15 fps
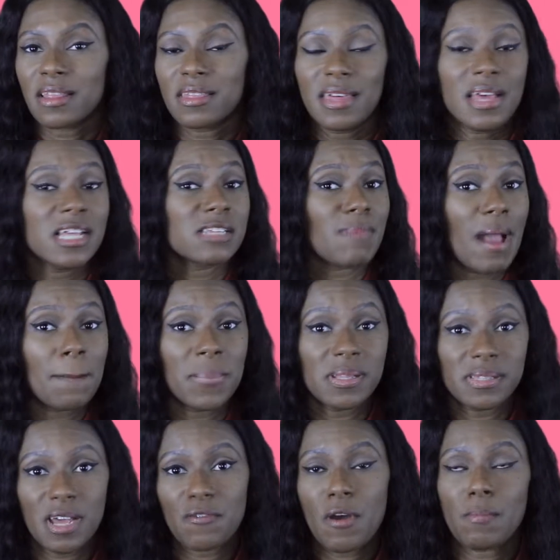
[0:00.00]
things might be
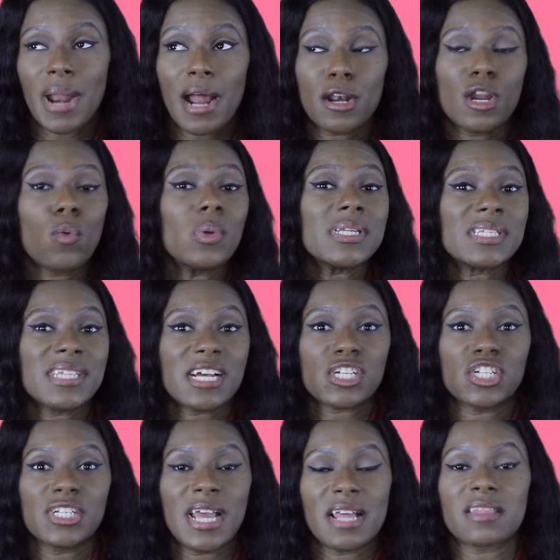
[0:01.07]
different, but I know with
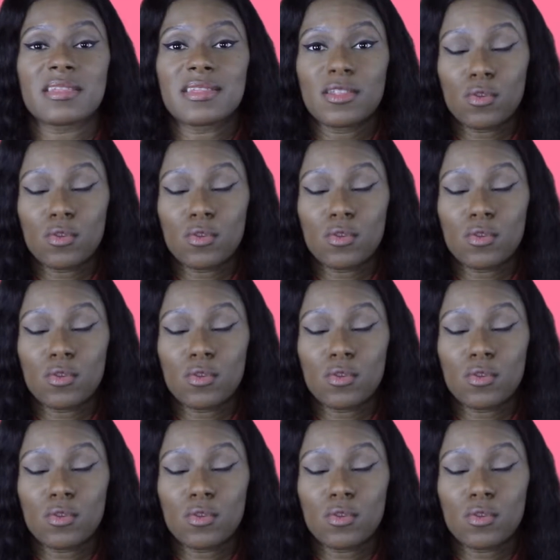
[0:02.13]
Section 8,